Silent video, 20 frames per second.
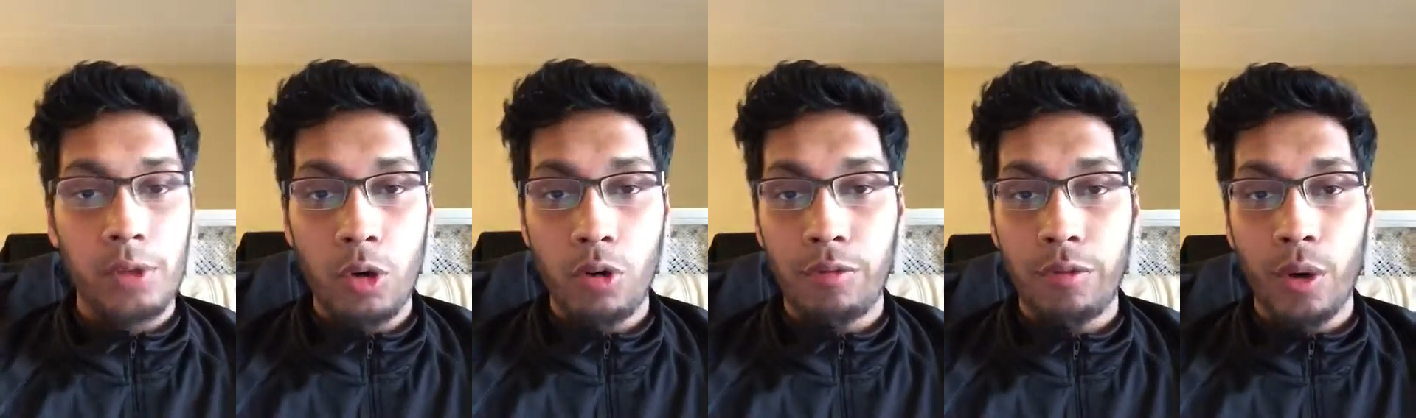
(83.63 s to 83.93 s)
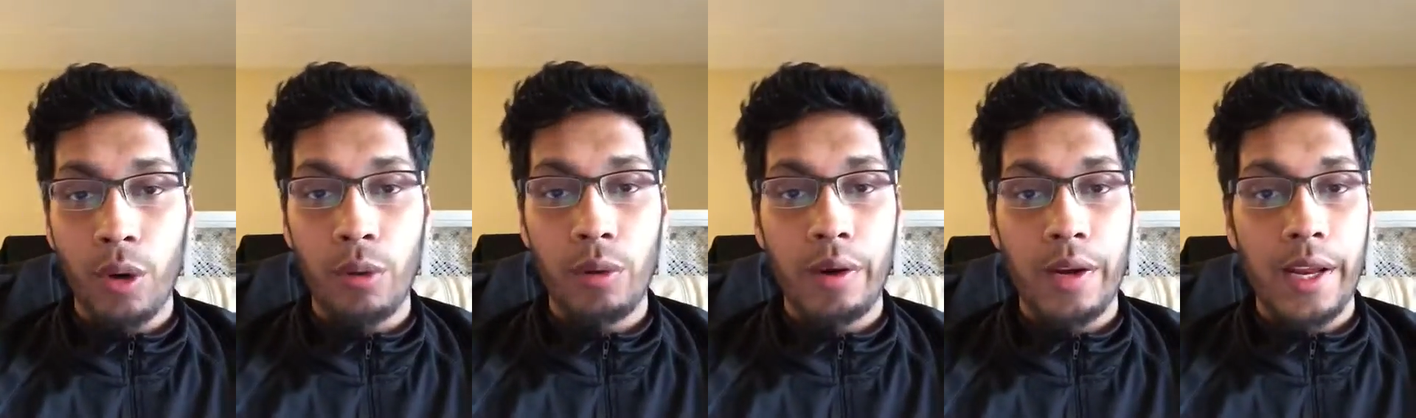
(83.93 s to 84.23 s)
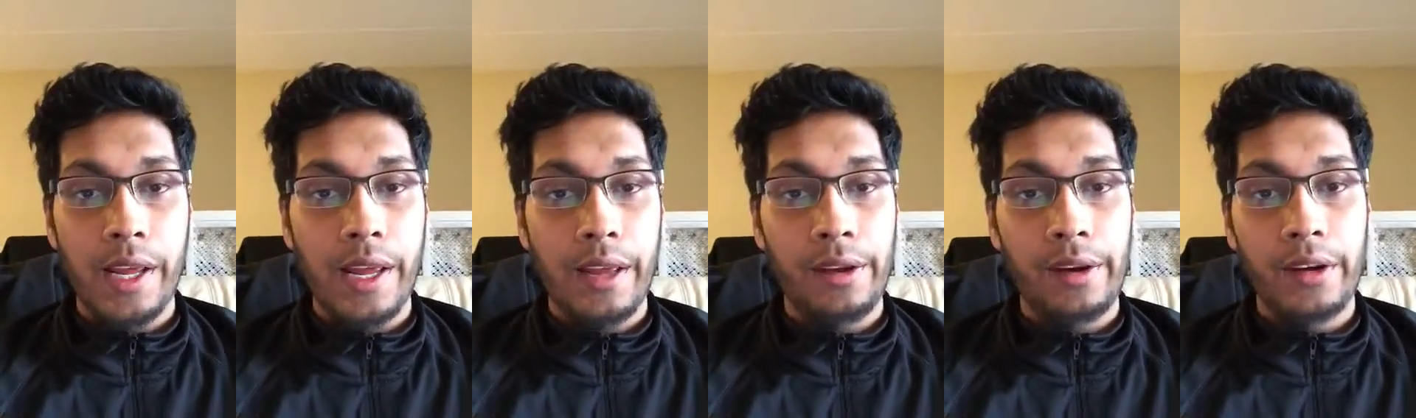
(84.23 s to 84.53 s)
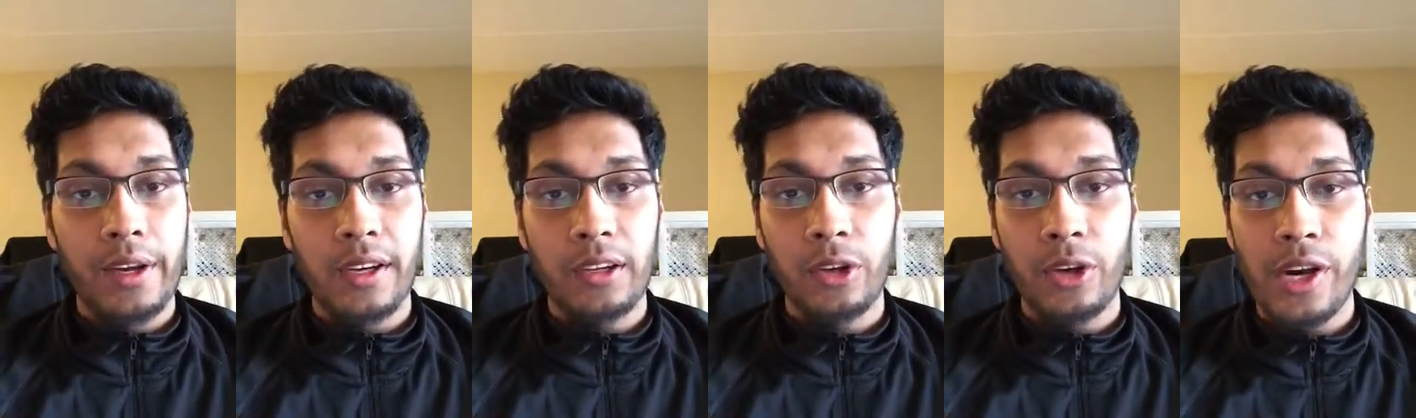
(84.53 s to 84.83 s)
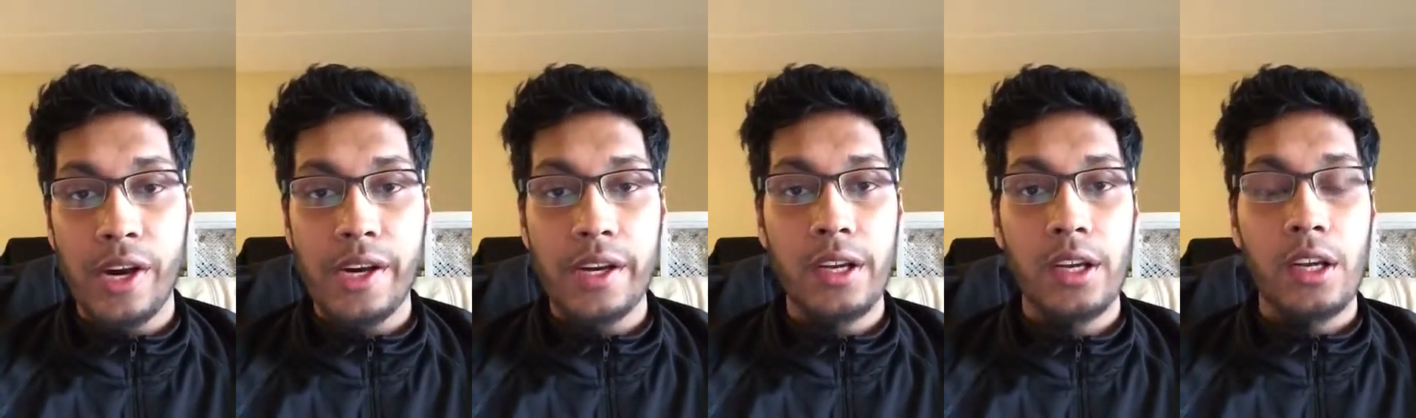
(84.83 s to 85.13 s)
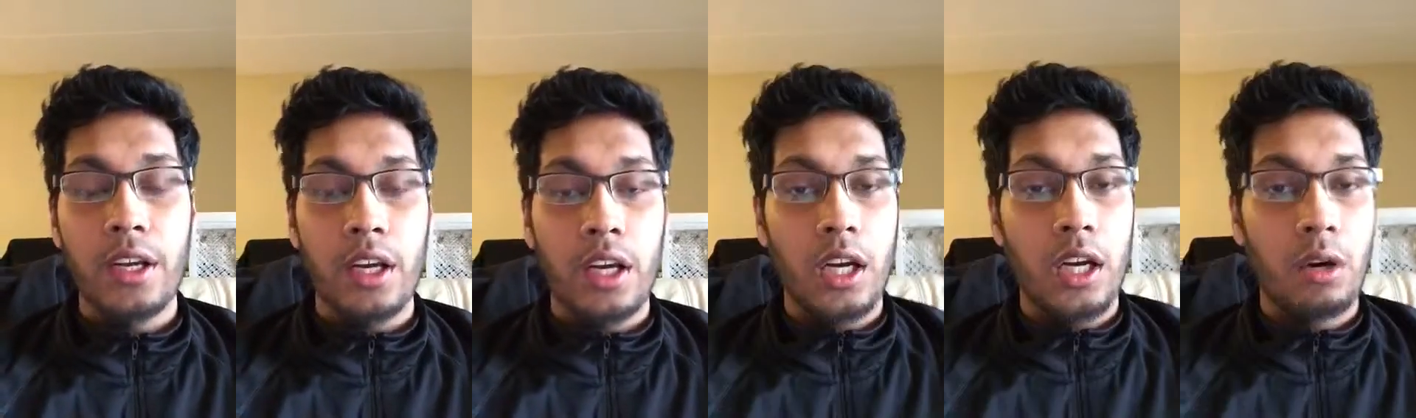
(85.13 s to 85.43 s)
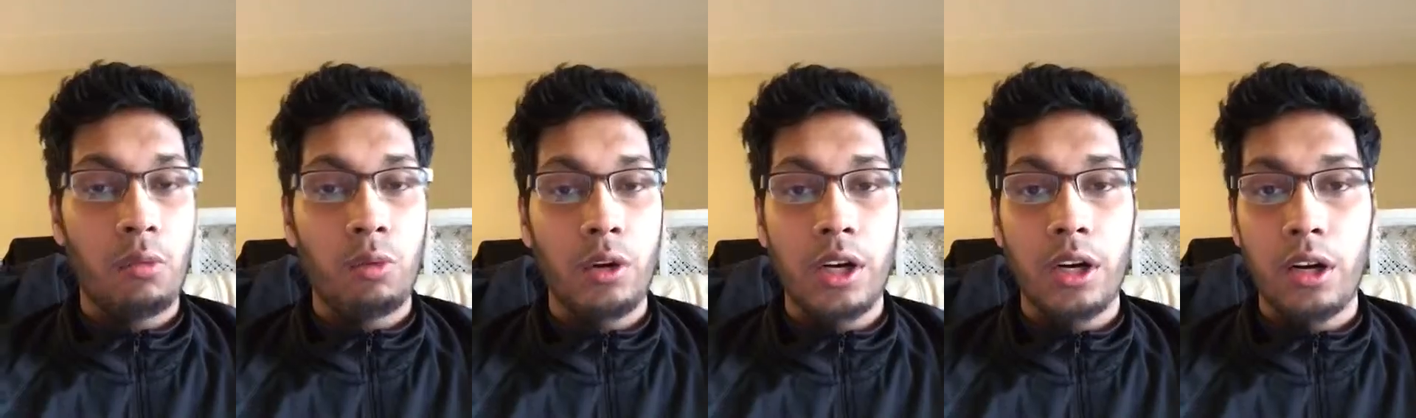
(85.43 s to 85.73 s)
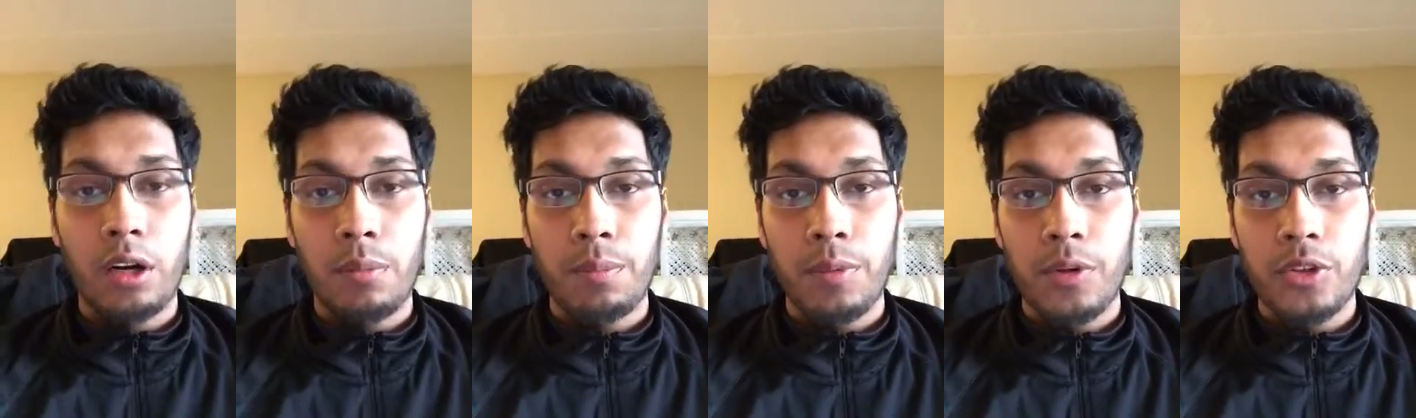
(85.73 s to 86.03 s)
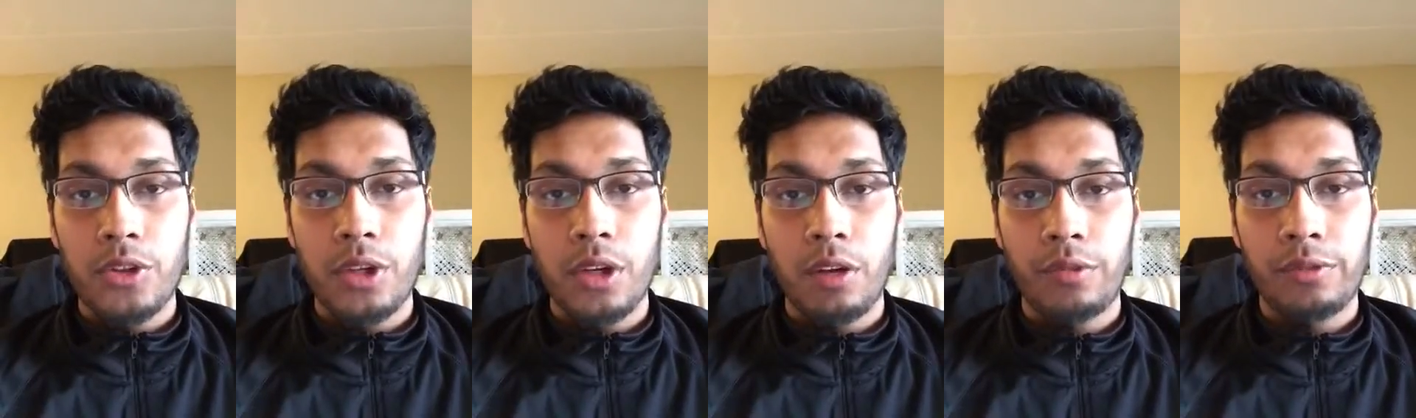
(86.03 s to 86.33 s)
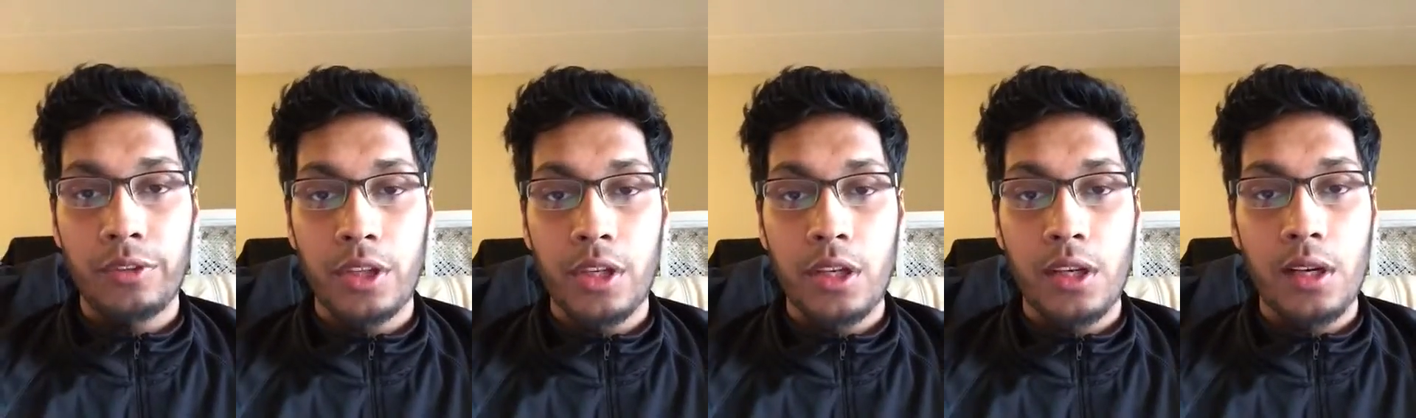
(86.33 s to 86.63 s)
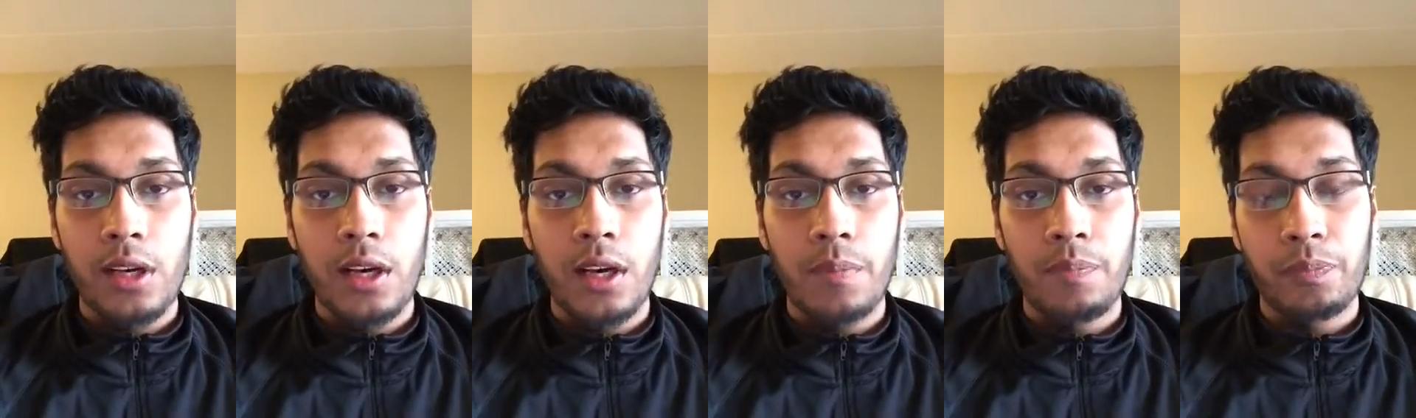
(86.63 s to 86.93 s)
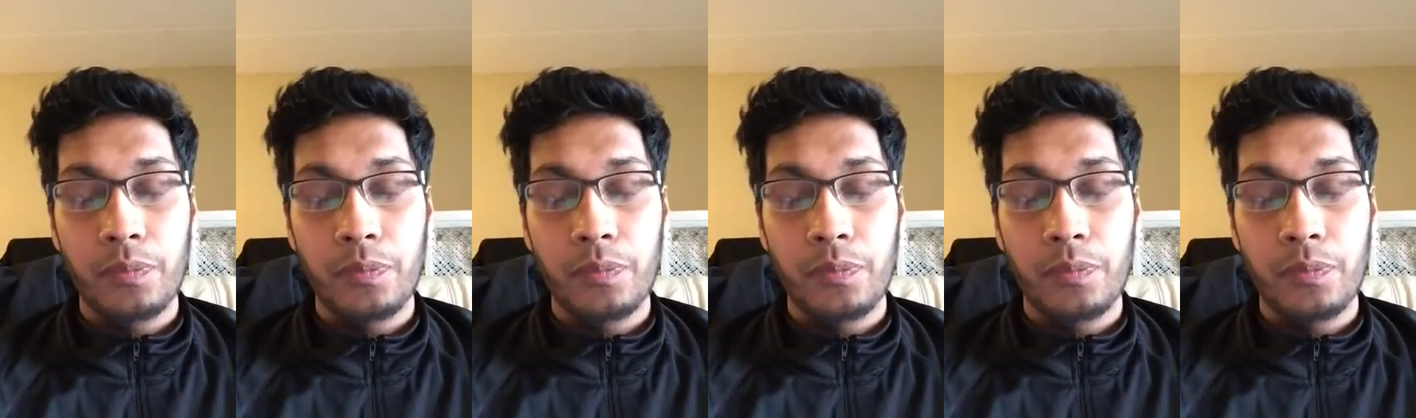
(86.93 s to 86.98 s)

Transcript: go forward and donate. 100% of the